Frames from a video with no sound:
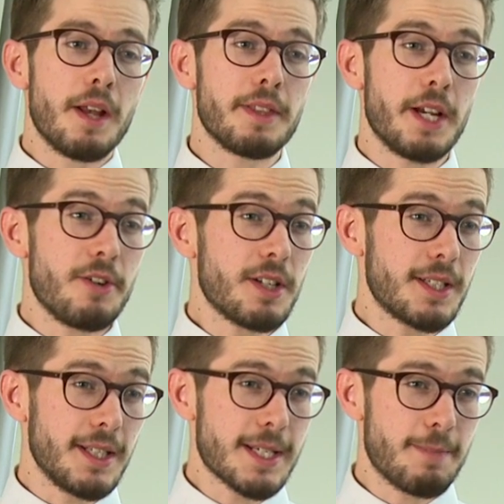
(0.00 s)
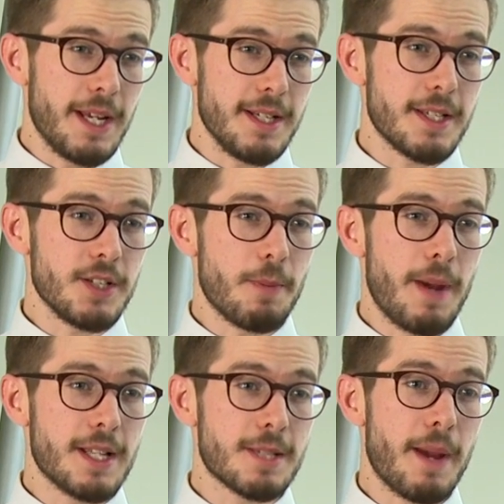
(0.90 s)
Now, your article explains that
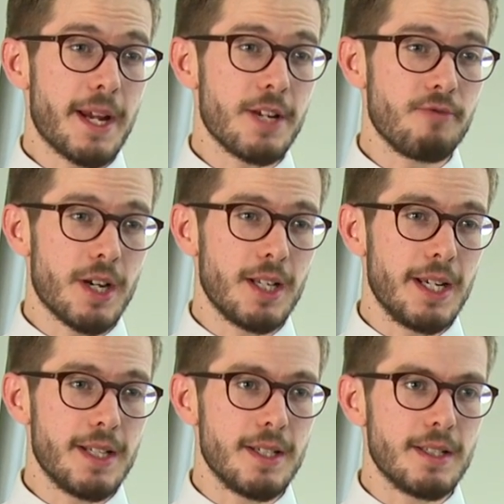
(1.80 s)
Japan's banking regulator